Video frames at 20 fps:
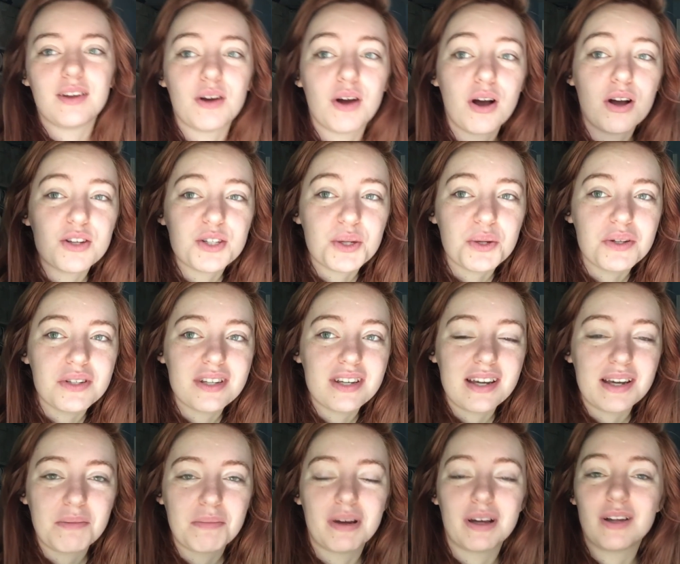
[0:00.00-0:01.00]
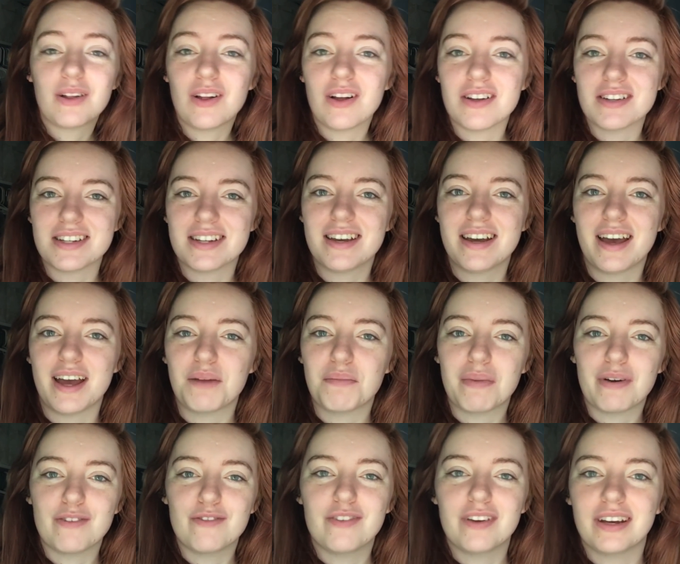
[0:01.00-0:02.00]
You're also seeing my closet and
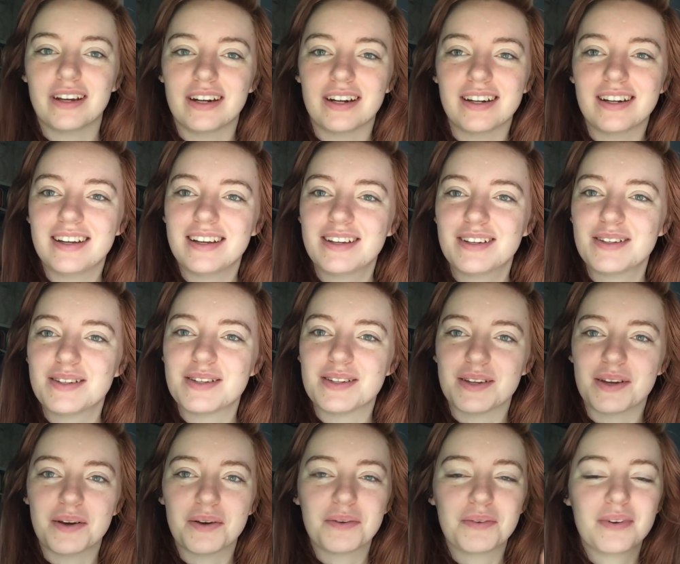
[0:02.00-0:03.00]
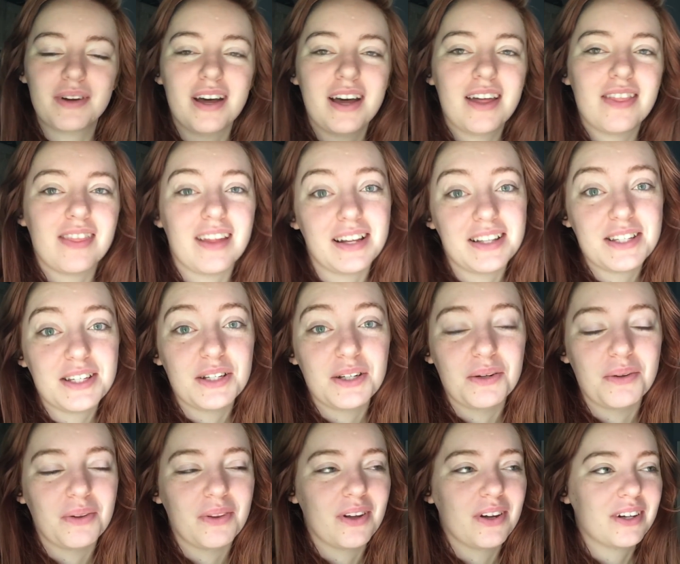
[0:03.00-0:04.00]
my vanity, so that's a
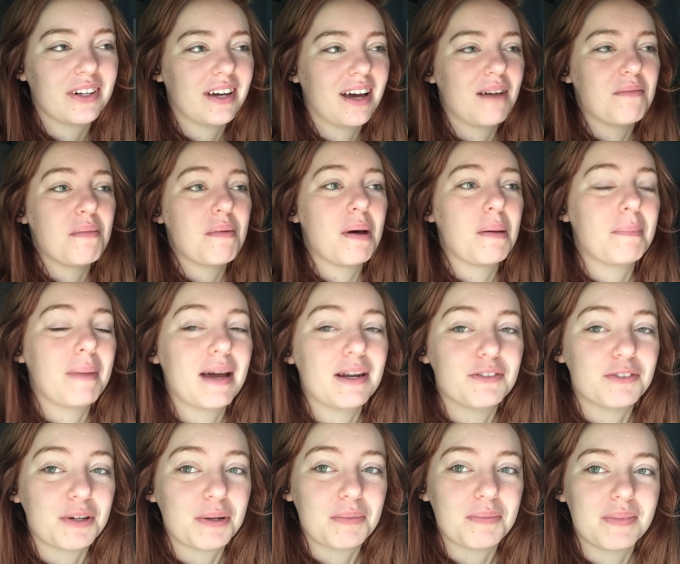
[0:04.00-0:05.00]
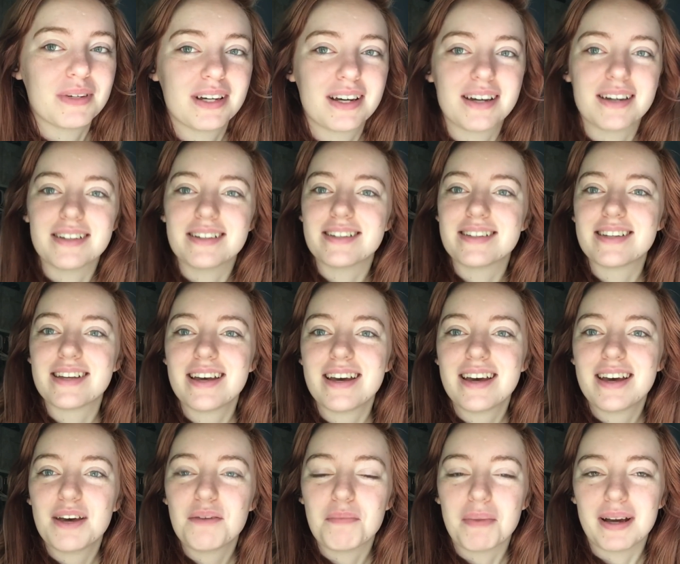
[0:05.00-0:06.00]
new look. I'm in my bedroom because
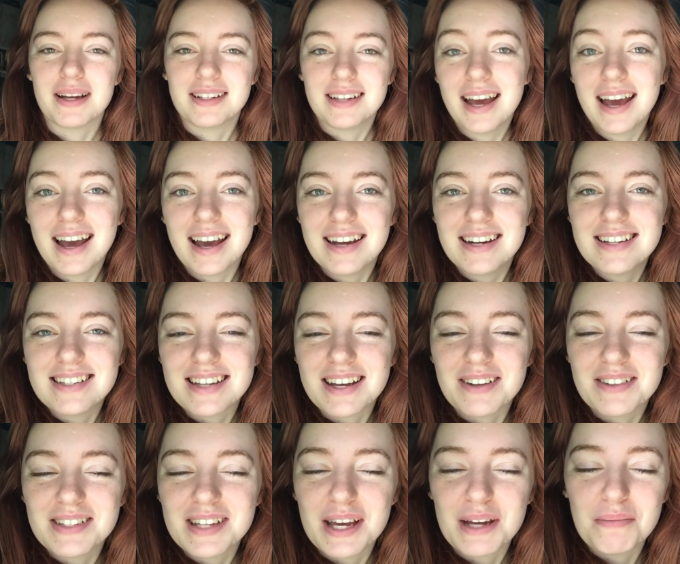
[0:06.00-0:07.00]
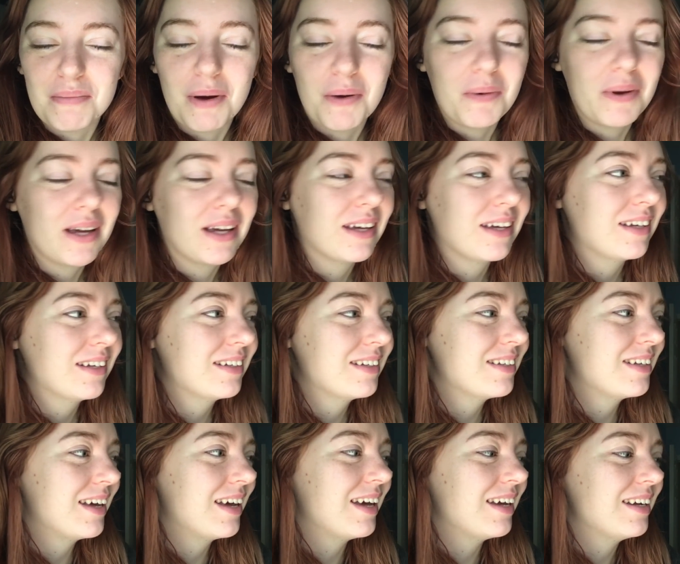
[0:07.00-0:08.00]
my dad is outside mowing,
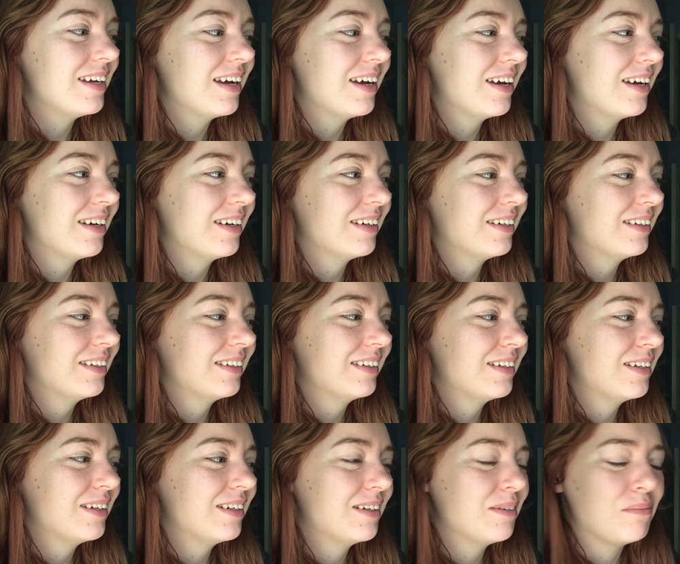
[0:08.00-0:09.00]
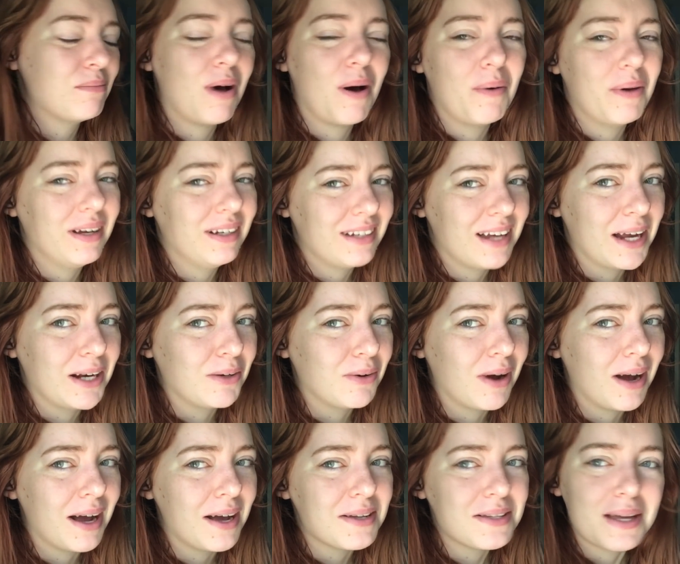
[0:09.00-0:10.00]
and mowing dead
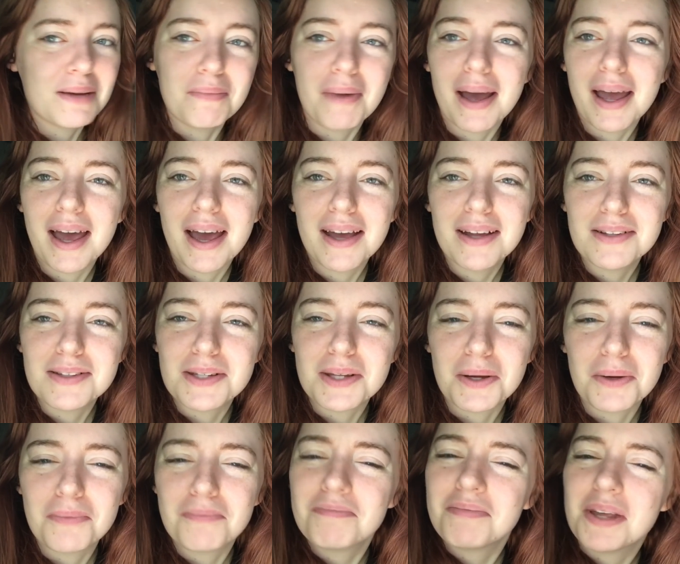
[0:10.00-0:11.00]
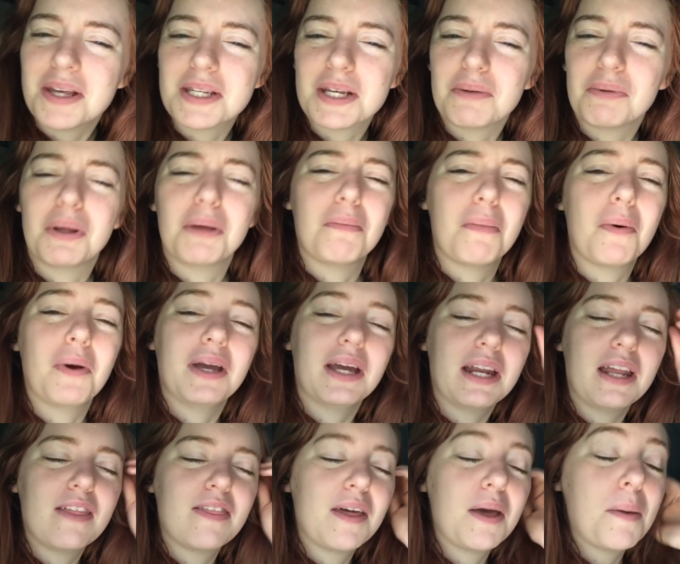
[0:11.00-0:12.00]
grass, I might add, so he's not really mowing
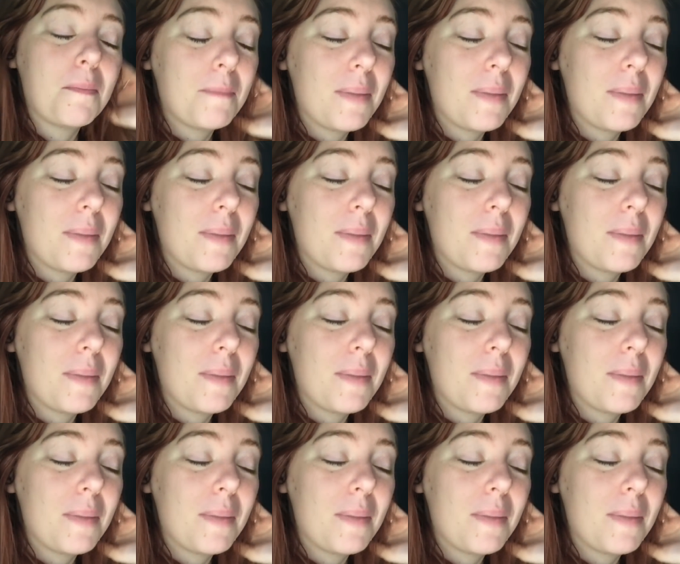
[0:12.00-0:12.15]
anything,